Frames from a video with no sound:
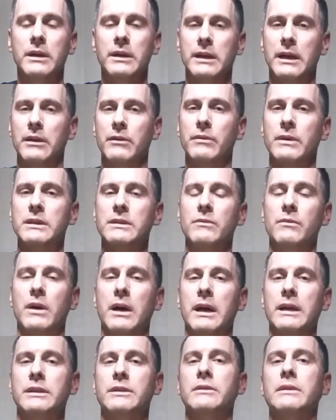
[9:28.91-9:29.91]
Now the reason
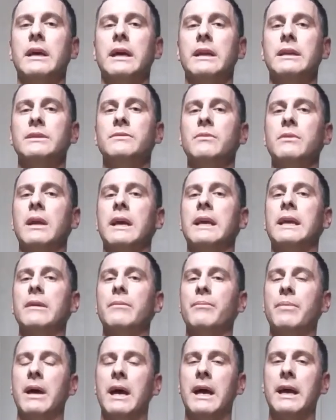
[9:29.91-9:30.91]
why I do that is when I
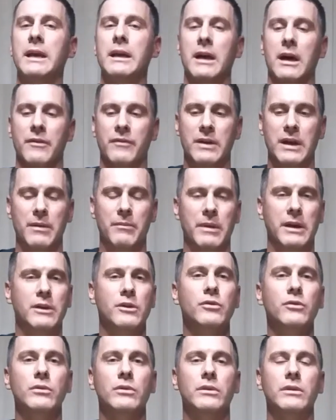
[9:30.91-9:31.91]
get back, I've got my
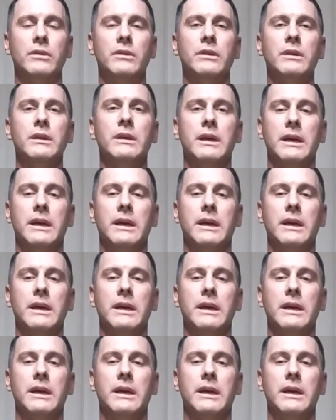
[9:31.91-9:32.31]
cooler,